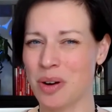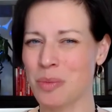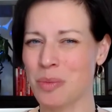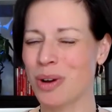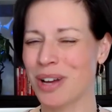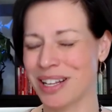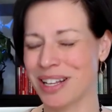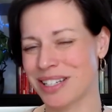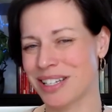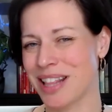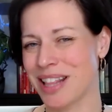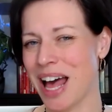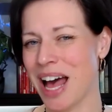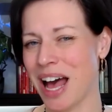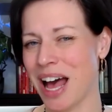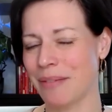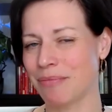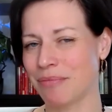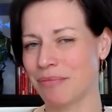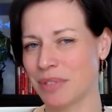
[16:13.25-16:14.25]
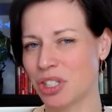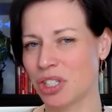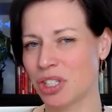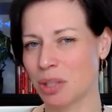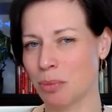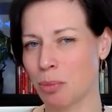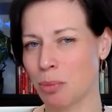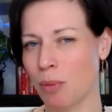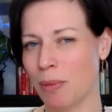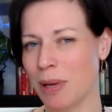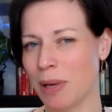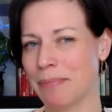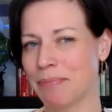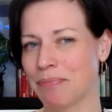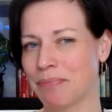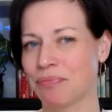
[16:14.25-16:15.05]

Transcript: and we'll get to that in just a moment.